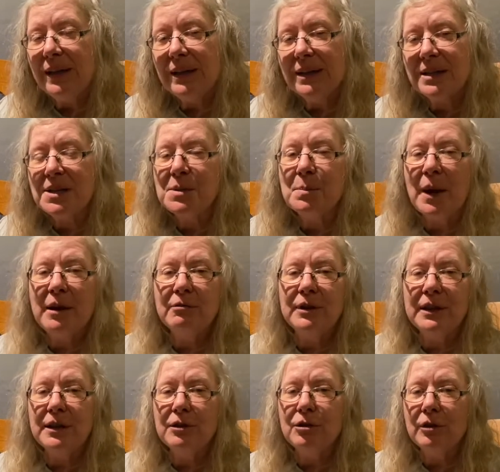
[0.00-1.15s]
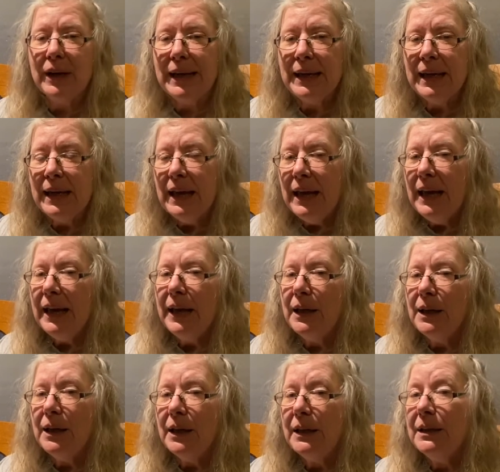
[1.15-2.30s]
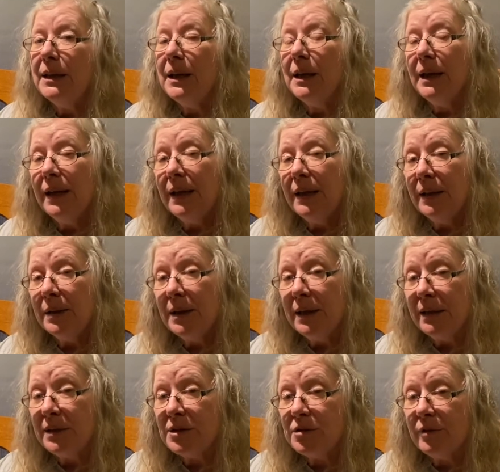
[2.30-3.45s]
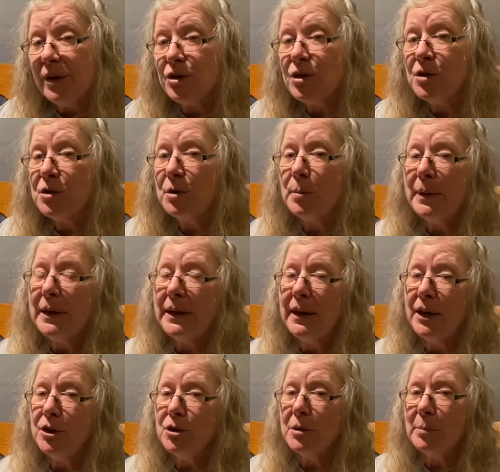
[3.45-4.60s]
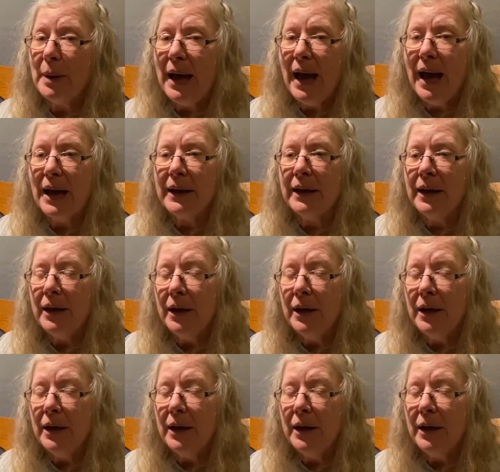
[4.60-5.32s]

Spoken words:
And this is by Rita Gray, and the illustrations are by Kenyon Pack.